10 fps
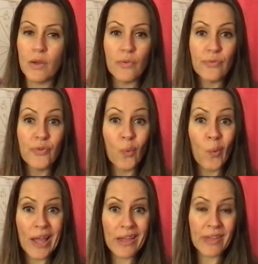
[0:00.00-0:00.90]
The
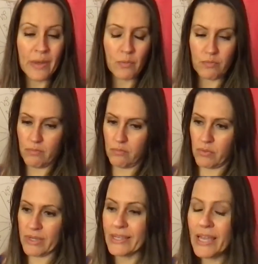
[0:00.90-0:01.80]
way that
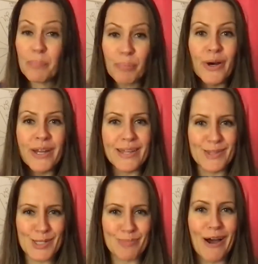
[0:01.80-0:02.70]
we get put in
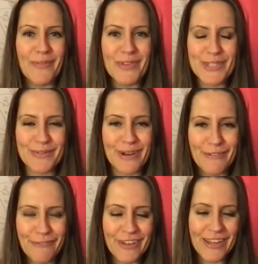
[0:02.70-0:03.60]
the spot that's the right
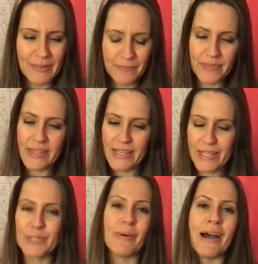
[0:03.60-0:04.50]
fit
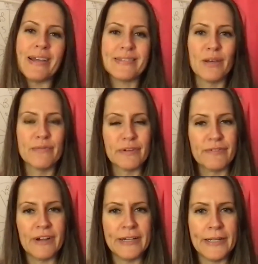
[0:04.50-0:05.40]
is by
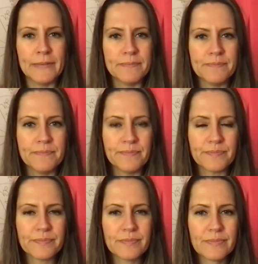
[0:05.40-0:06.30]
self-defining.
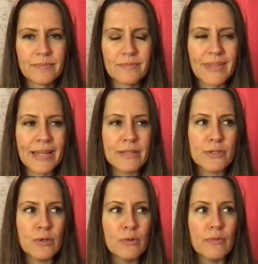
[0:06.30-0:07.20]
And
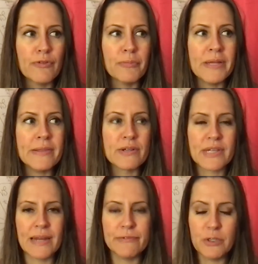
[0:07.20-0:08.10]
so for me, there's
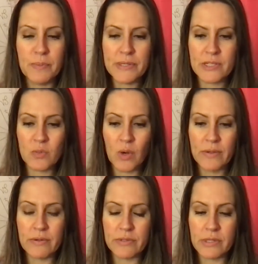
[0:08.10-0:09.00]
kind of two pieces. One,
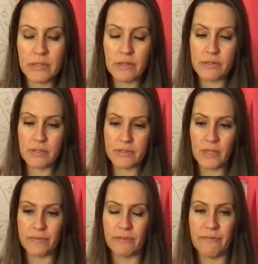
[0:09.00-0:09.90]
there's the
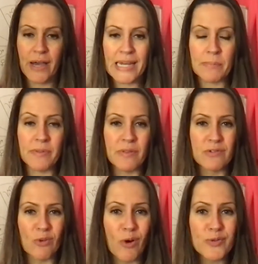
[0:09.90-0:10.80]
self-defining, but then there's
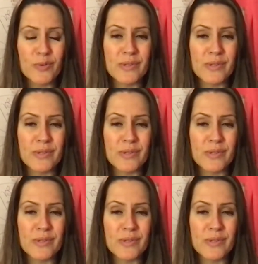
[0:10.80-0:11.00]
also the